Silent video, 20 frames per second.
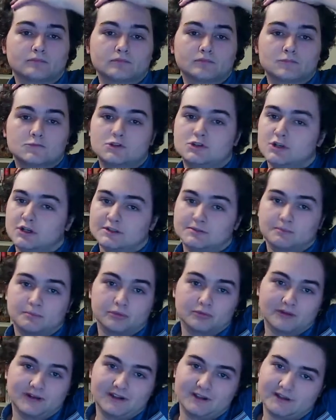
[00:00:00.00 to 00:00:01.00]
just
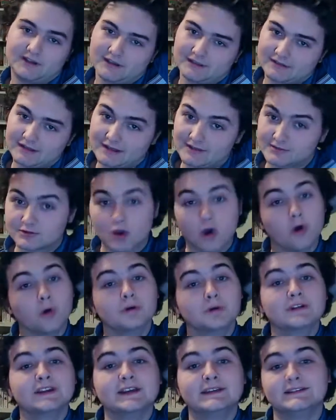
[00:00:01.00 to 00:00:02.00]
brilliant and
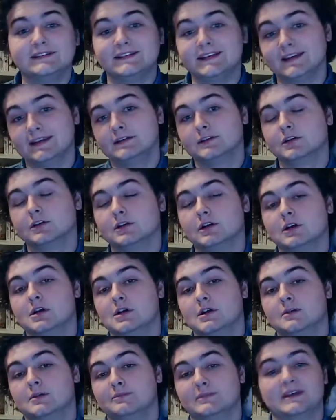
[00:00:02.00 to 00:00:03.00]
totally did
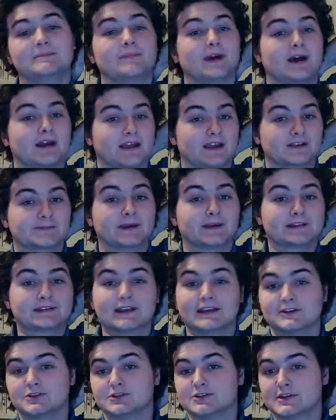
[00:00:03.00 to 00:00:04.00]
meet my
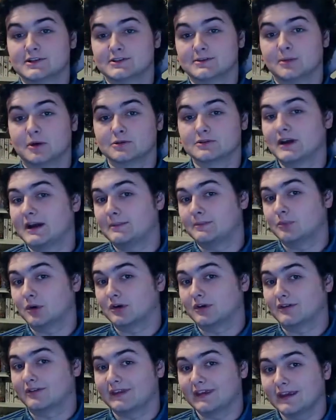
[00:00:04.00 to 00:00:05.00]
expectations as the most hyped
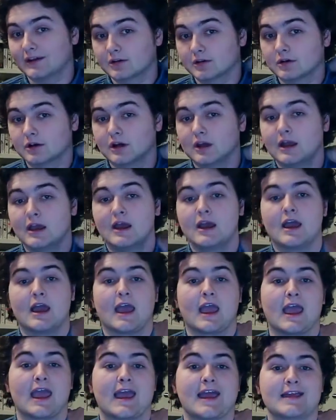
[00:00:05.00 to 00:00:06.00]
book of the year.
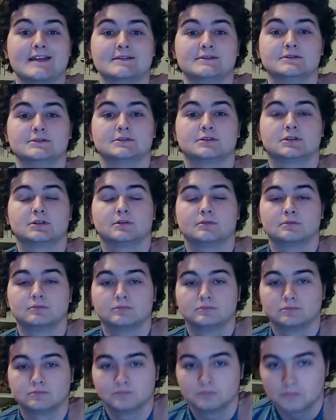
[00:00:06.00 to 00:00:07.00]
And
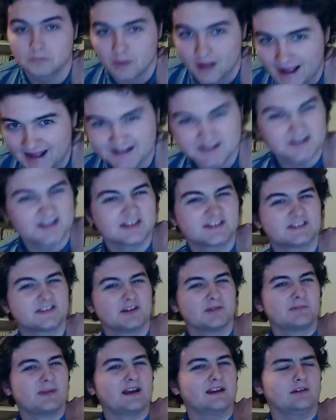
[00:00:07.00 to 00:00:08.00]
actually
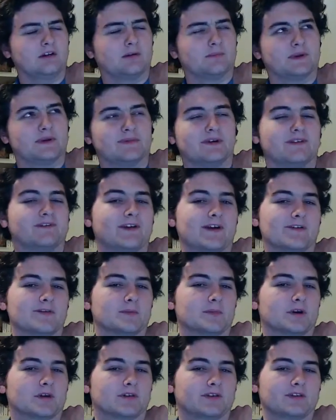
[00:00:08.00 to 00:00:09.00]
still might not be my favorite
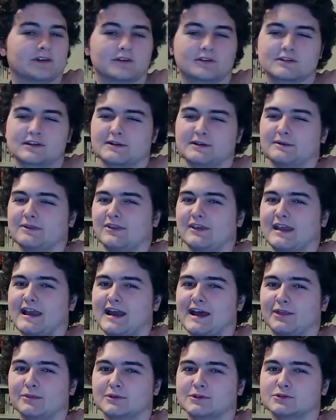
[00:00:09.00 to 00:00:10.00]
book of the year because I read The
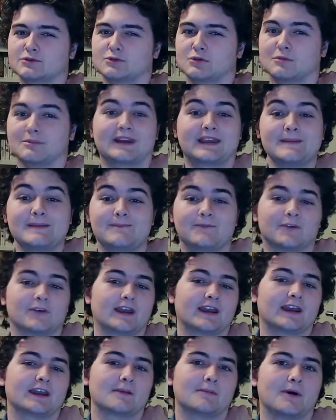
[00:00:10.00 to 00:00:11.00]
Gathering Storm. I keep
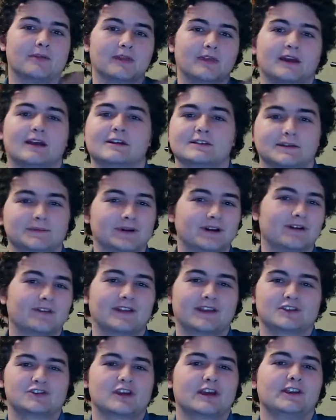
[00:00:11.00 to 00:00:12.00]
forgetting about that because I read it on
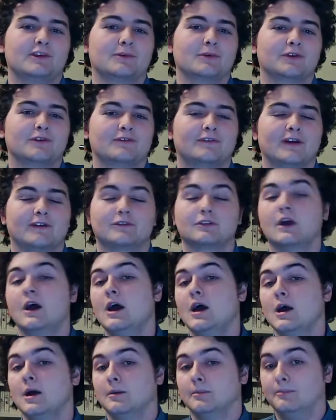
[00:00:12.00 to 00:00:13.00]
like January 5th.
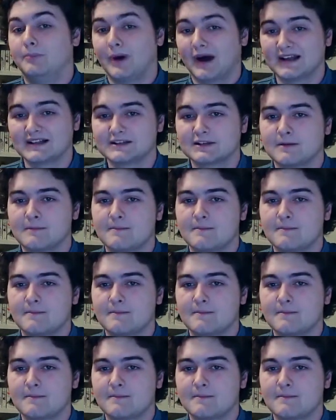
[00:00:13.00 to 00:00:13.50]
But